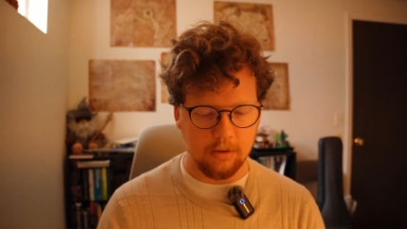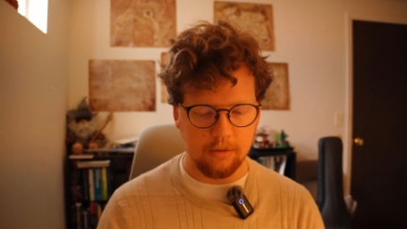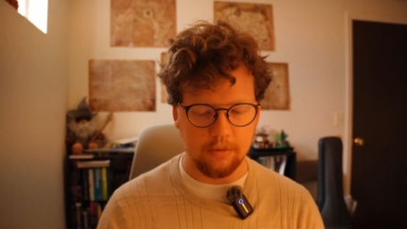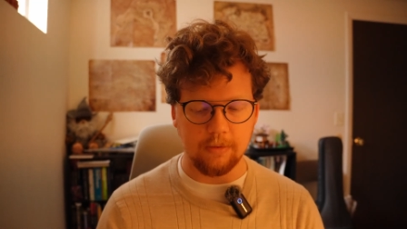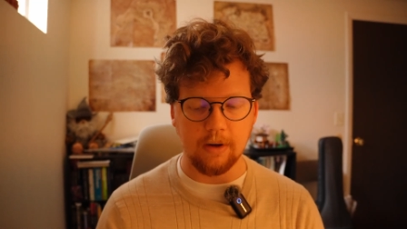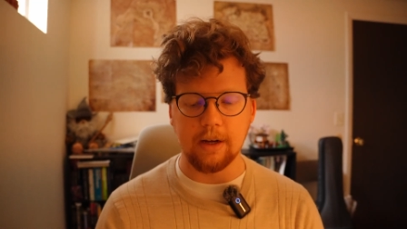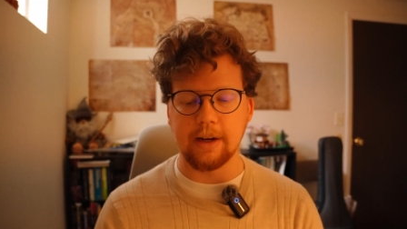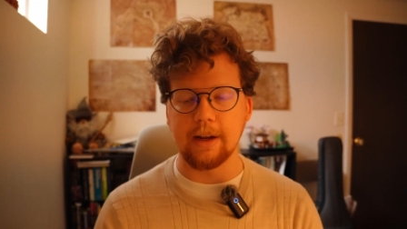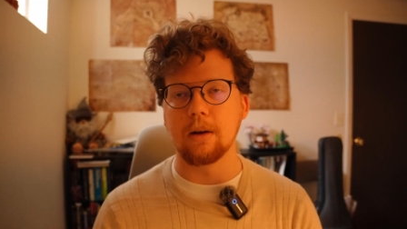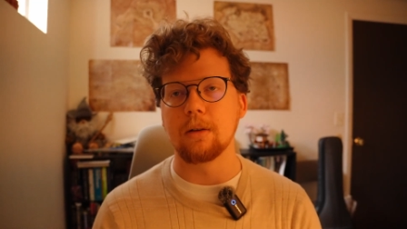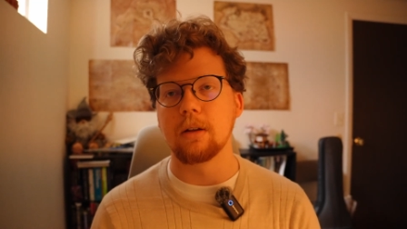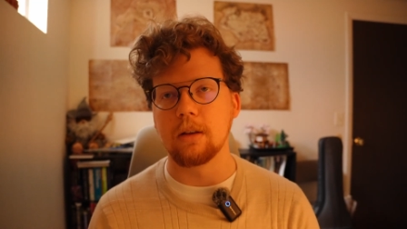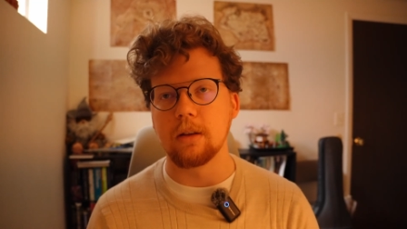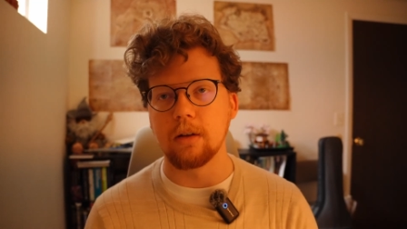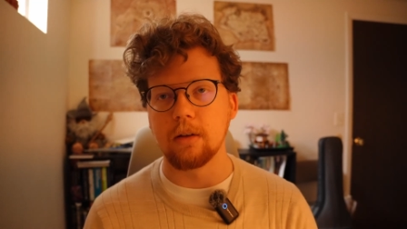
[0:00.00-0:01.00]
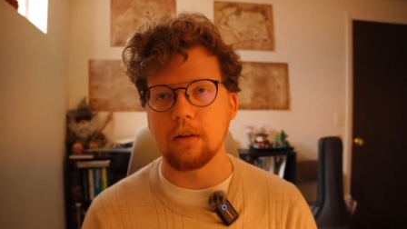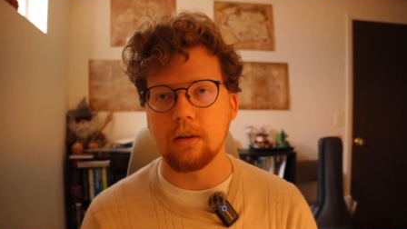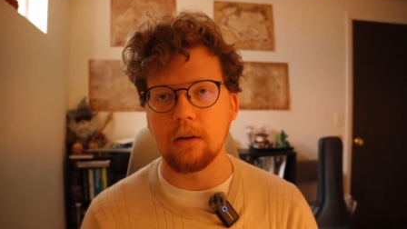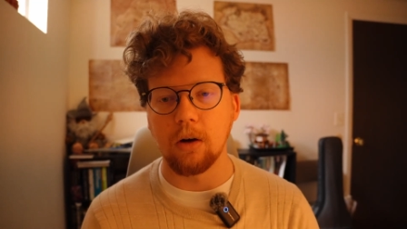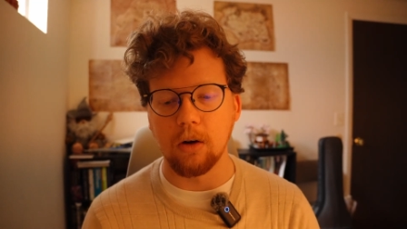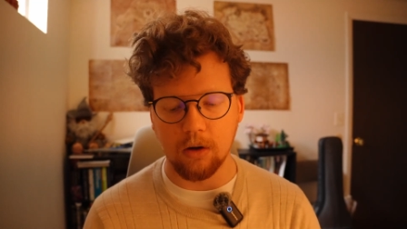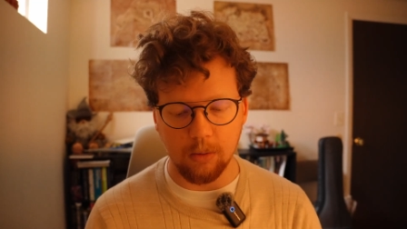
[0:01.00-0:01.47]
finding out that the
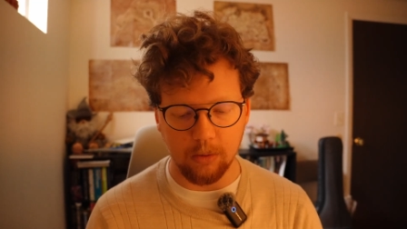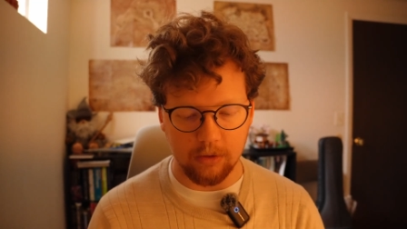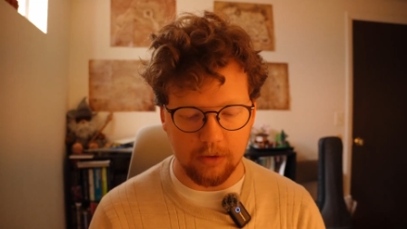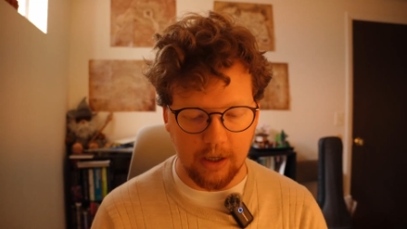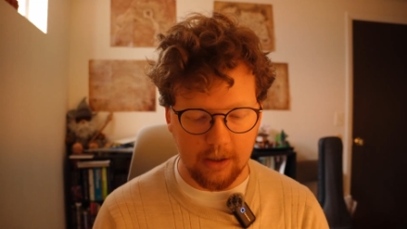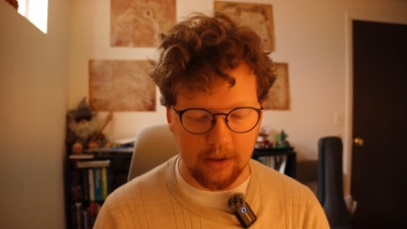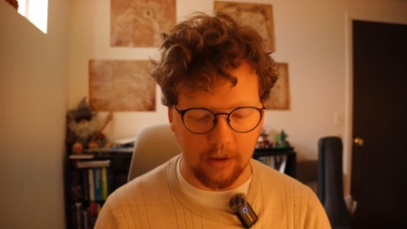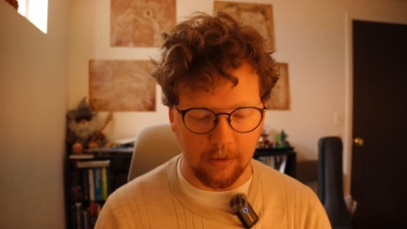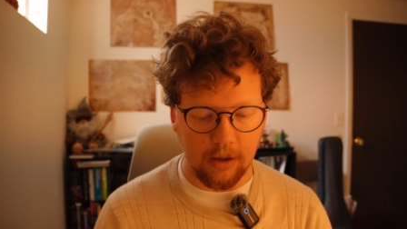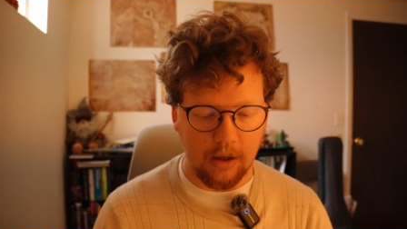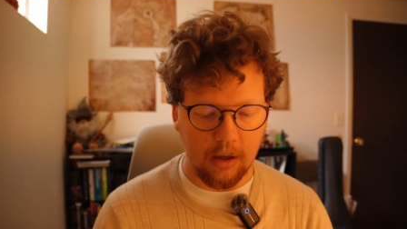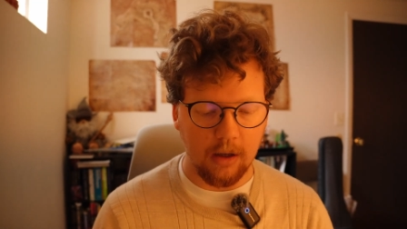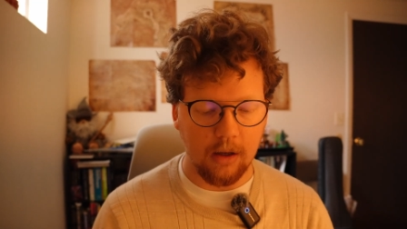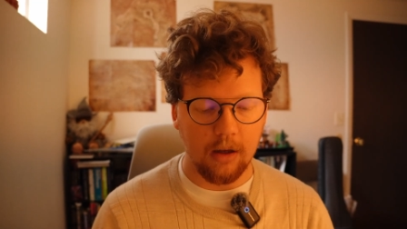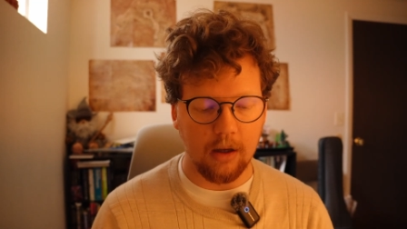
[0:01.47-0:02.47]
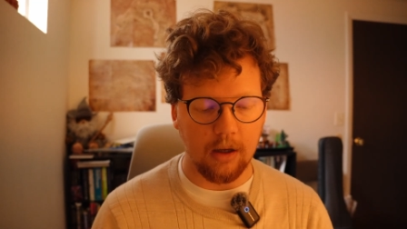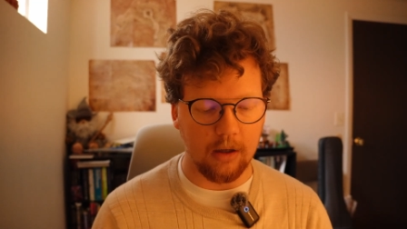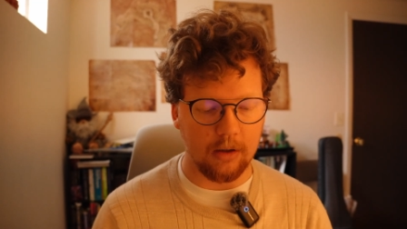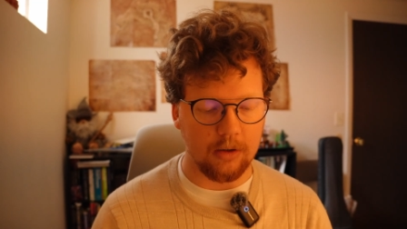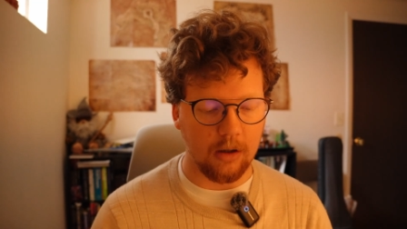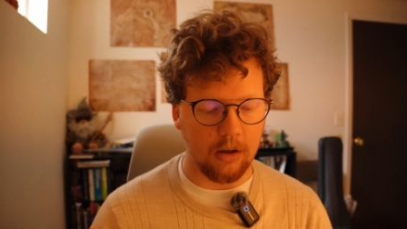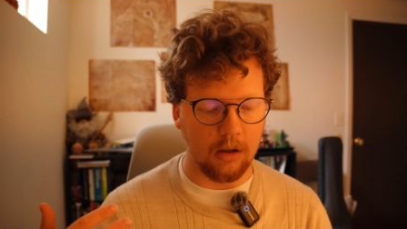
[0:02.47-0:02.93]
ark was taken,
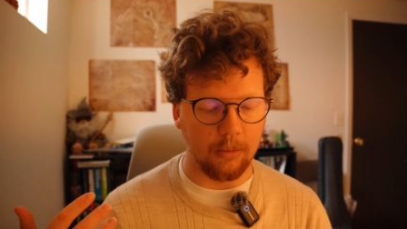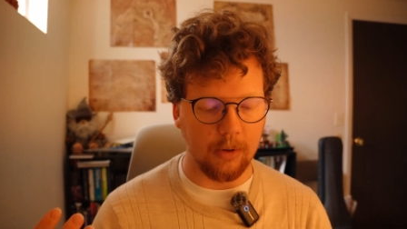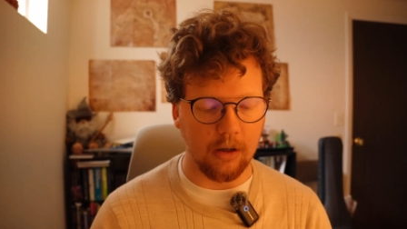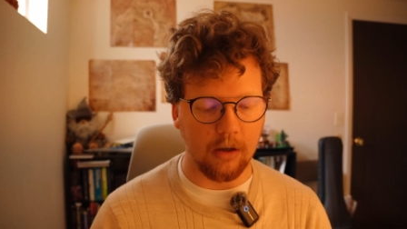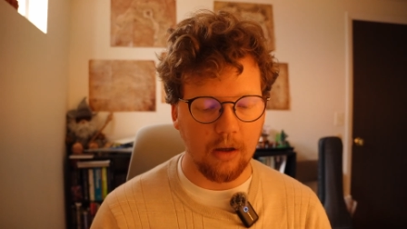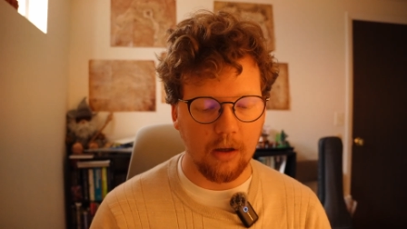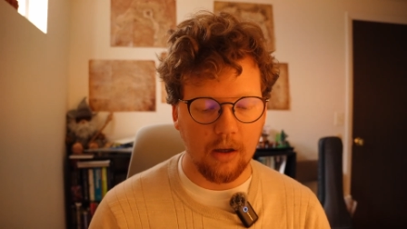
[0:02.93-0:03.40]
Solomon